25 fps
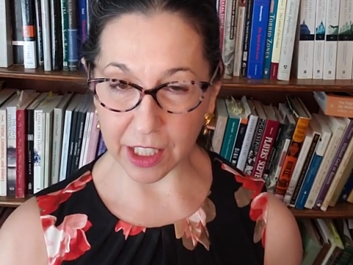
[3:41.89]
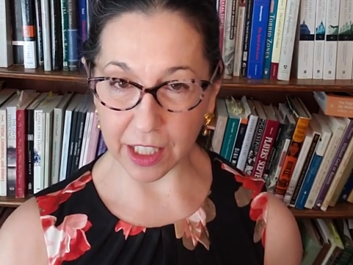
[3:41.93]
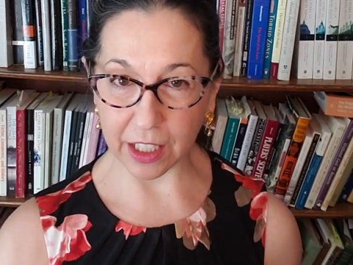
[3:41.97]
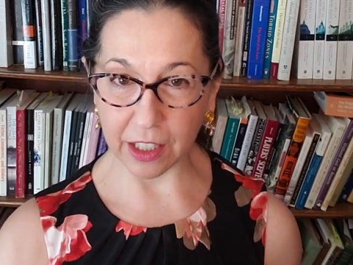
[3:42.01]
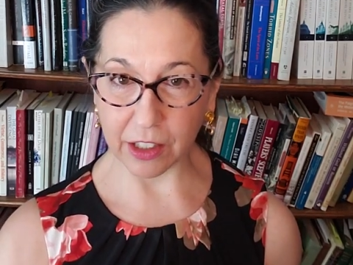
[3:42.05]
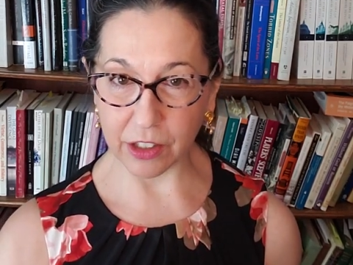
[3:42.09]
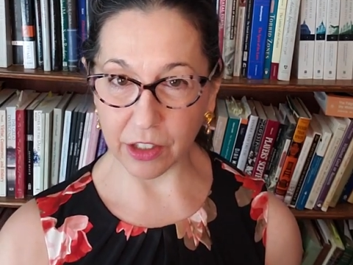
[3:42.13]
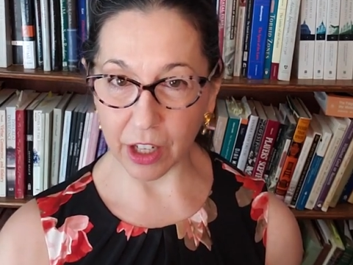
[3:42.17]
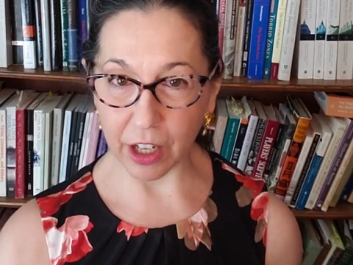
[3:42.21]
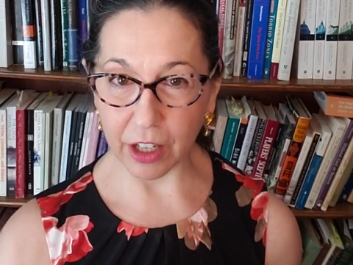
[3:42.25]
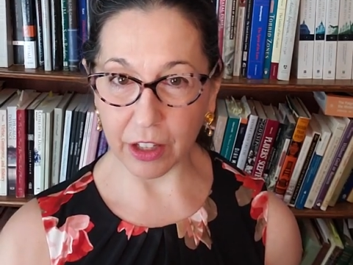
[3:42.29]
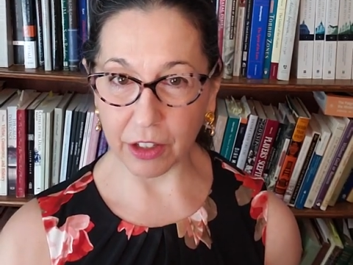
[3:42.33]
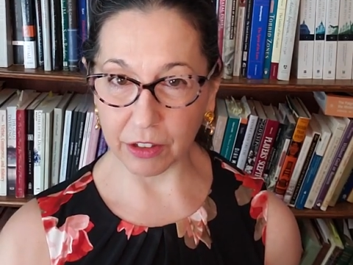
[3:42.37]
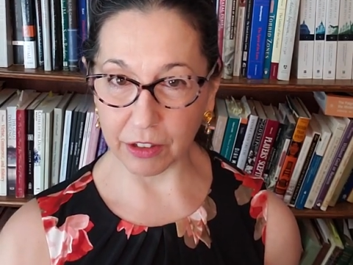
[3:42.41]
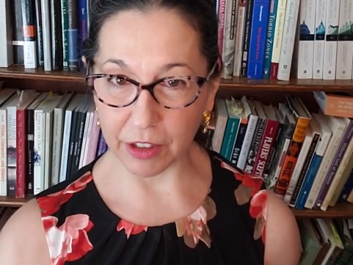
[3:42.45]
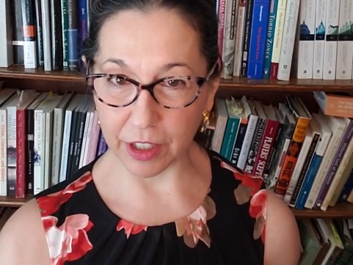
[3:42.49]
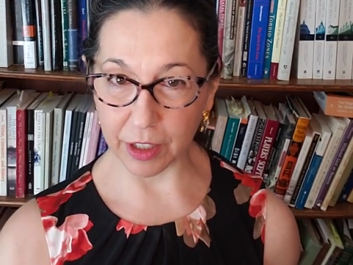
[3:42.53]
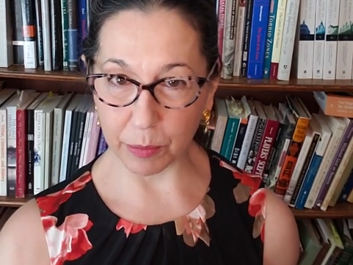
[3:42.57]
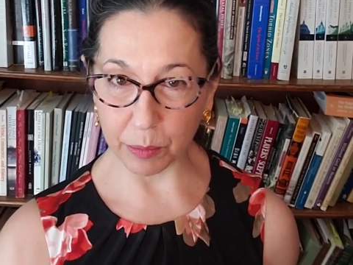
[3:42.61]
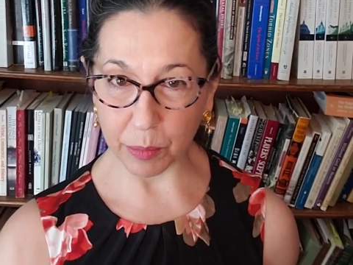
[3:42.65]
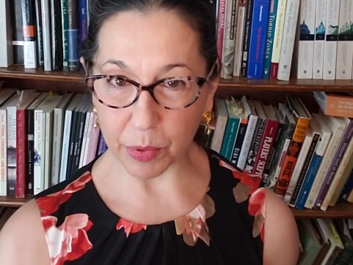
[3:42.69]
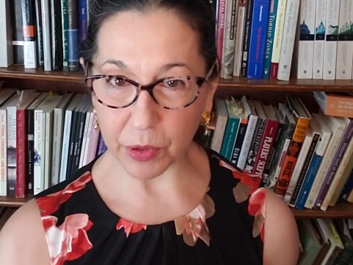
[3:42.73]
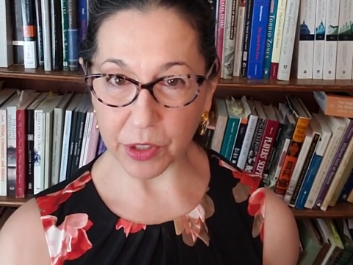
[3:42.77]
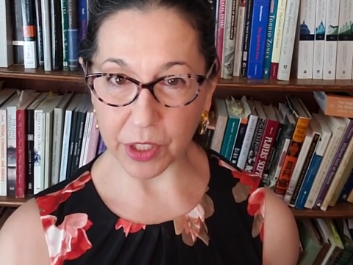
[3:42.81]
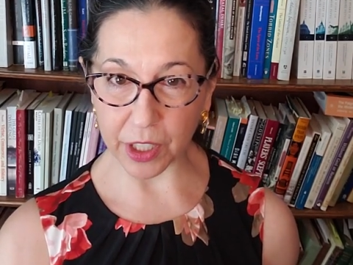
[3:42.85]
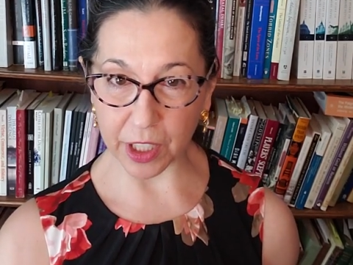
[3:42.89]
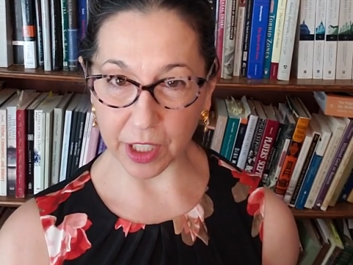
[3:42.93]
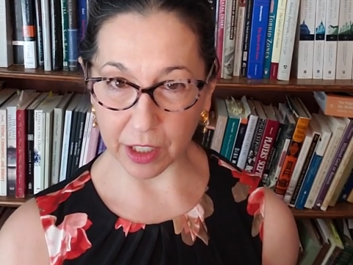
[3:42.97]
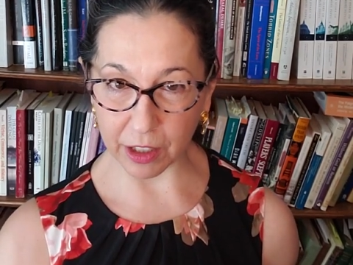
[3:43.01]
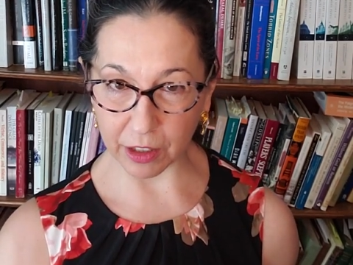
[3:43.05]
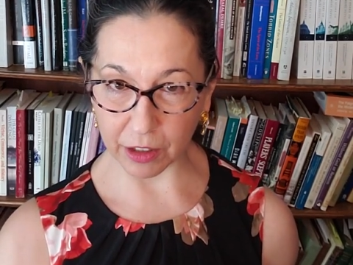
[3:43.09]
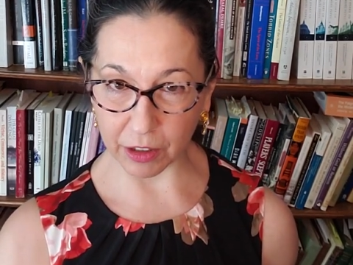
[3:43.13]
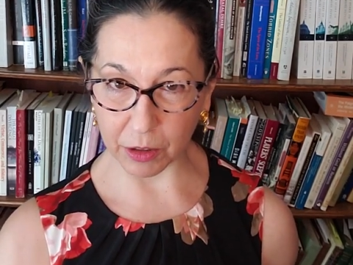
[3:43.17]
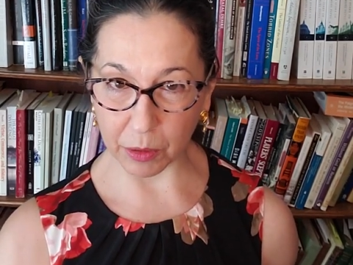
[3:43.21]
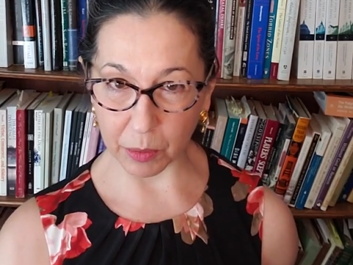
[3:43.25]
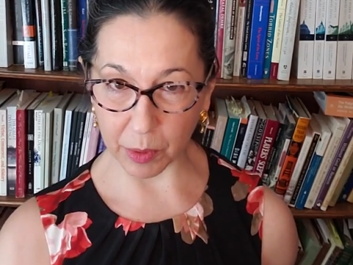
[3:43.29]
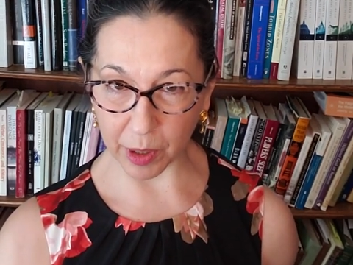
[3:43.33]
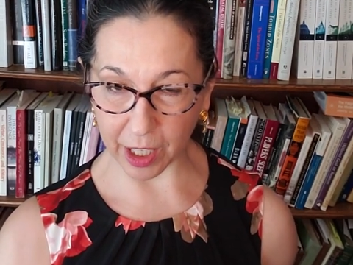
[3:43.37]
each other in
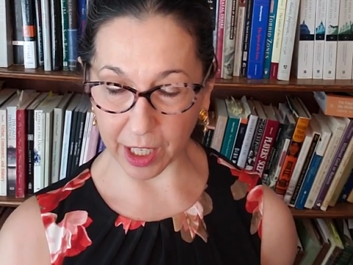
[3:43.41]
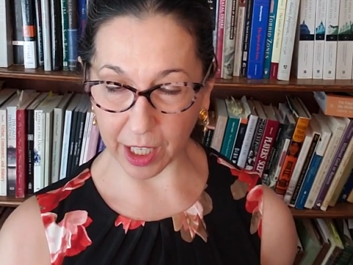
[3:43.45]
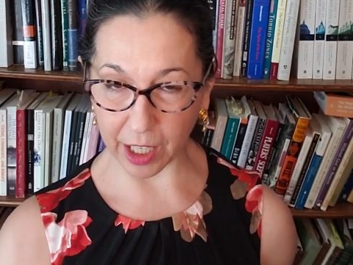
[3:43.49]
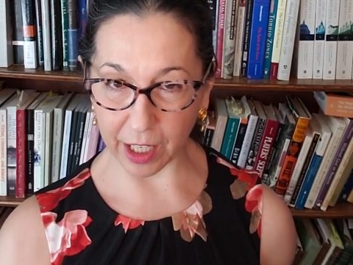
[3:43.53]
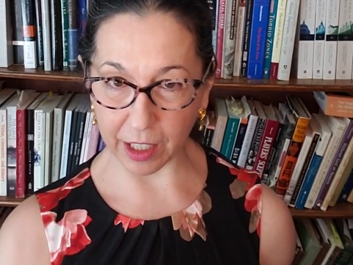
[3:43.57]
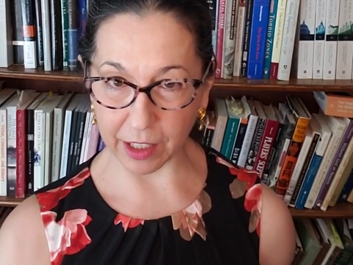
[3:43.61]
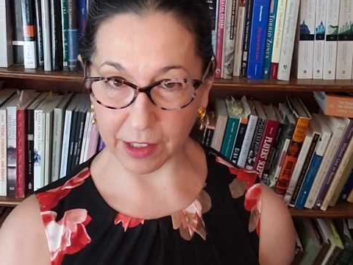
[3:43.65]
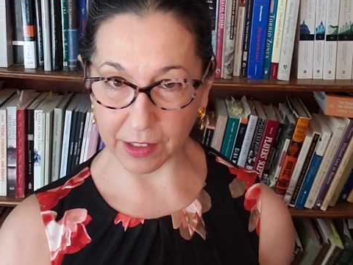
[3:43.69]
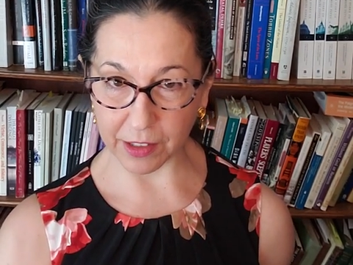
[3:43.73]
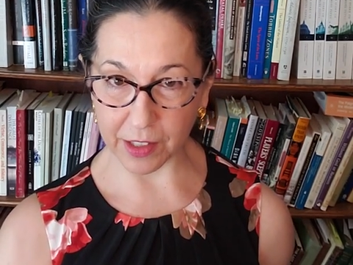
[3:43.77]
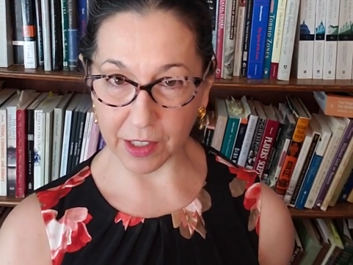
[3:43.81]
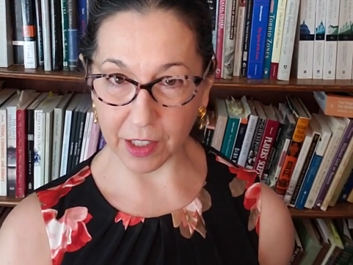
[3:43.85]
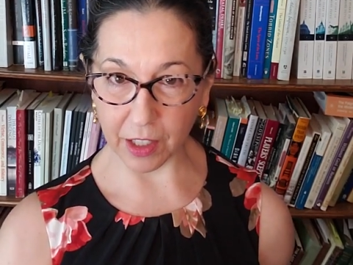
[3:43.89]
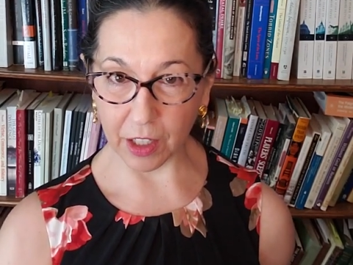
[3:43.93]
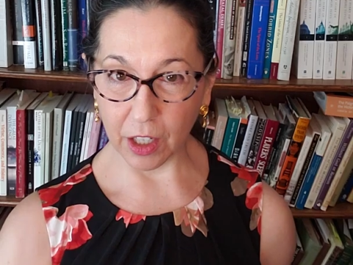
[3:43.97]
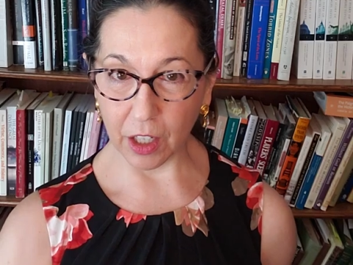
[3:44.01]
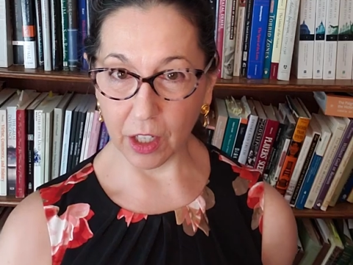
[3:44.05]
particular ways.